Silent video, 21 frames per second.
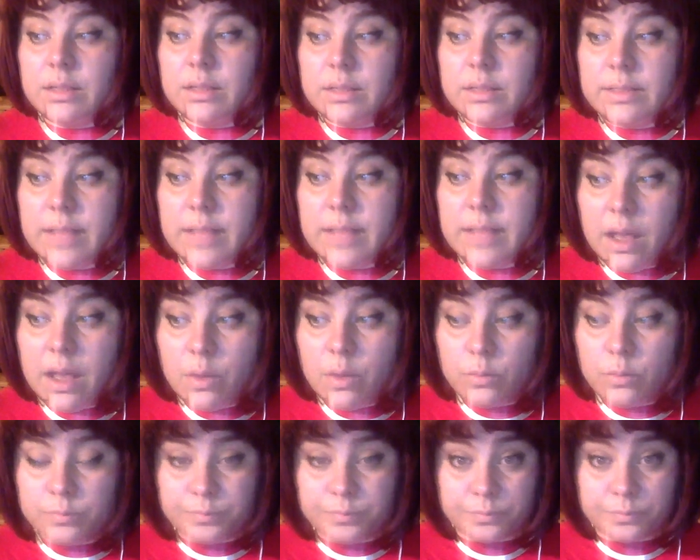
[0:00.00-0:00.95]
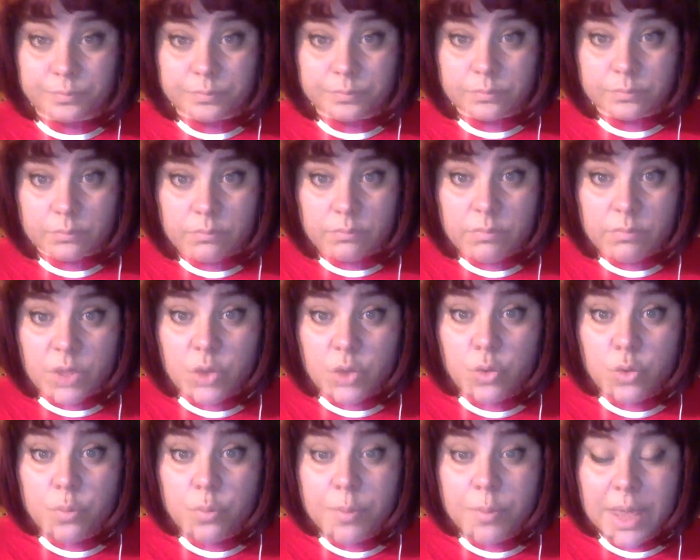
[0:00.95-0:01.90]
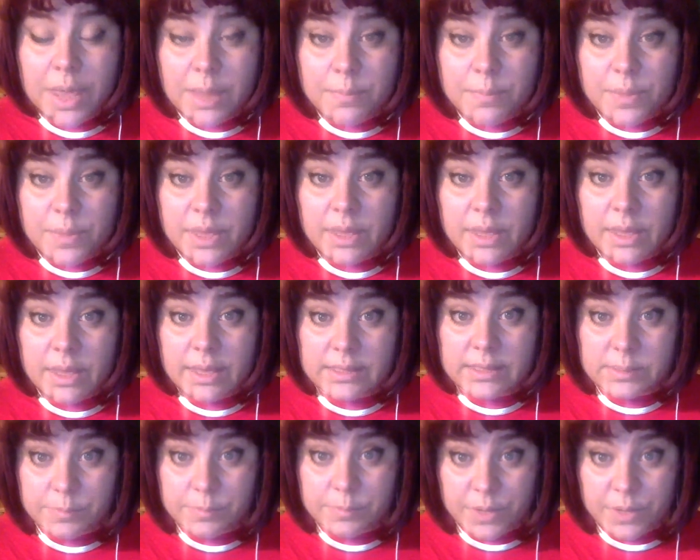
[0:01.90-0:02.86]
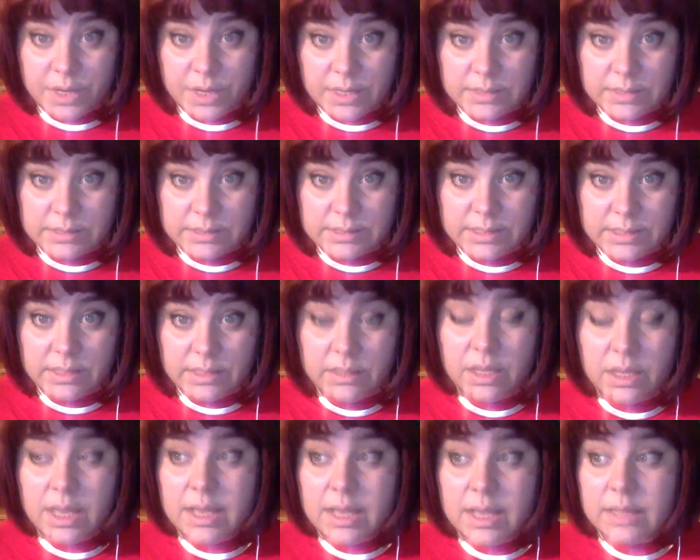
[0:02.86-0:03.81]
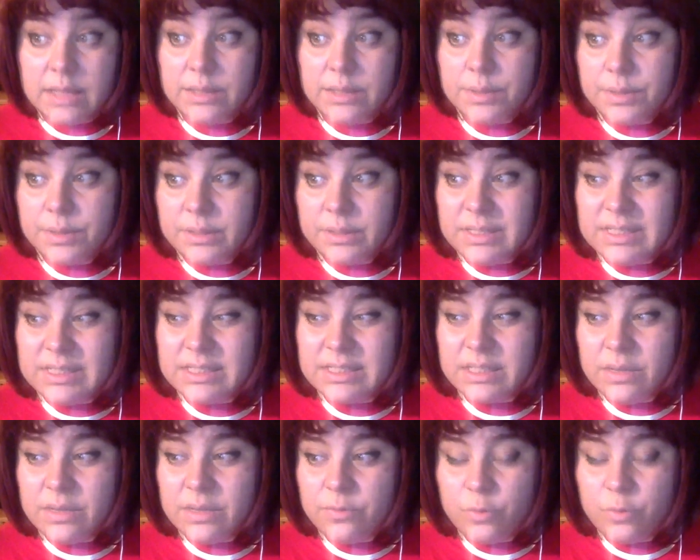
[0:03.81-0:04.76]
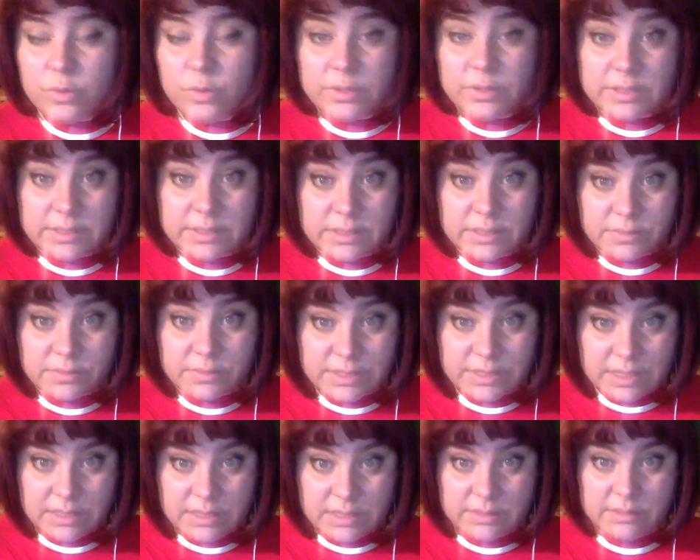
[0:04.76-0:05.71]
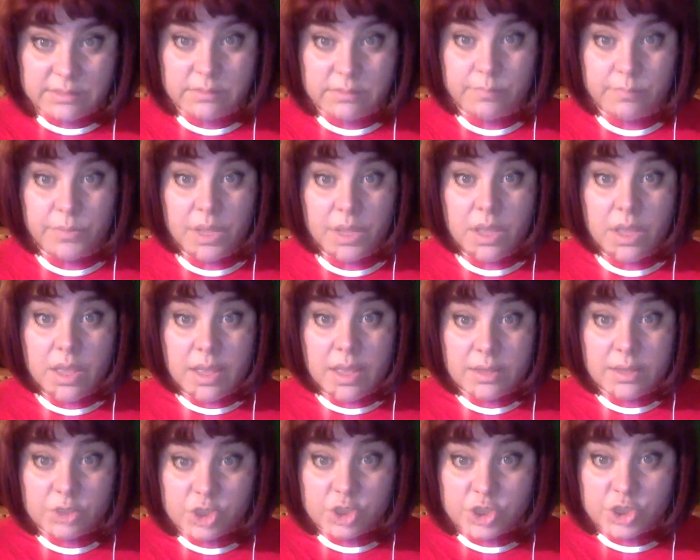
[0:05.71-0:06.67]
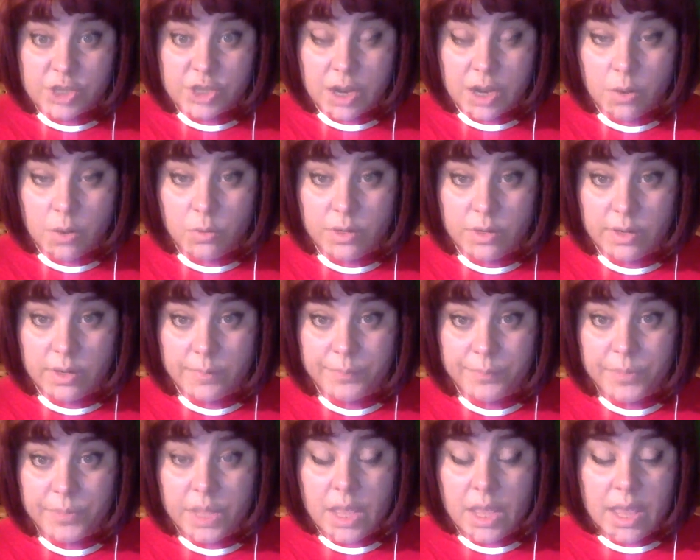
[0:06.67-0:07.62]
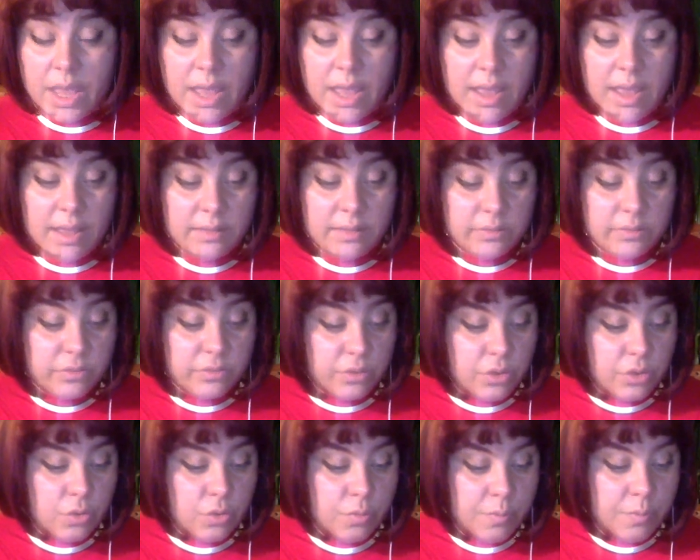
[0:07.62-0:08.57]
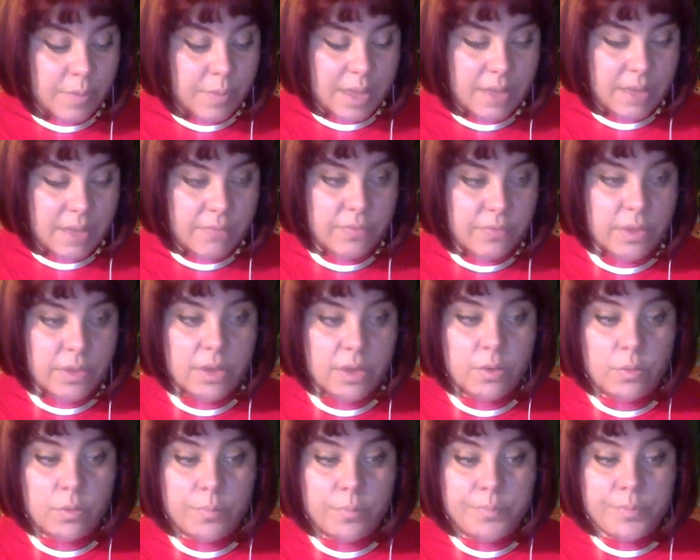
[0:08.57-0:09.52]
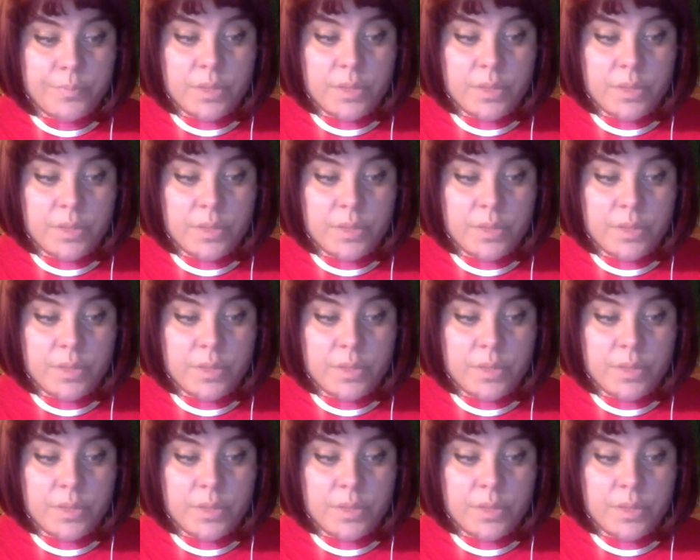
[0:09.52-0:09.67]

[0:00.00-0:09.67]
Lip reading: Now, you may be experiencing these influences of Saturn and Shaula, and you may feel